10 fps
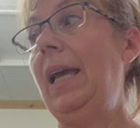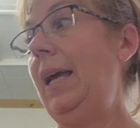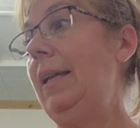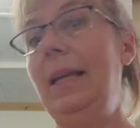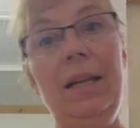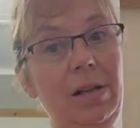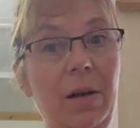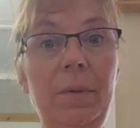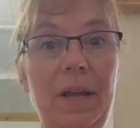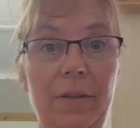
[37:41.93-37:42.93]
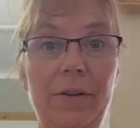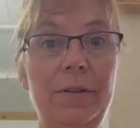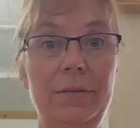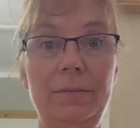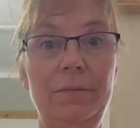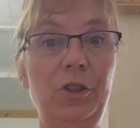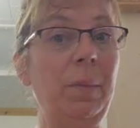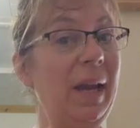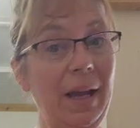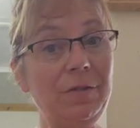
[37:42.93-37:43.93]
and it'll come together. You
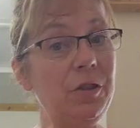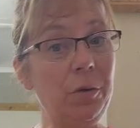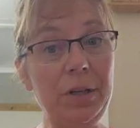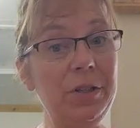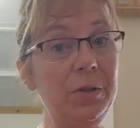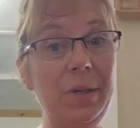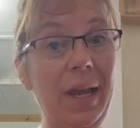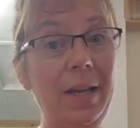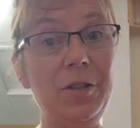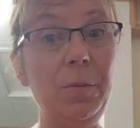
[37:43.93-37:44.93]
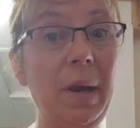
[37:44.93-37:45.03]
may have to do it in 2 days.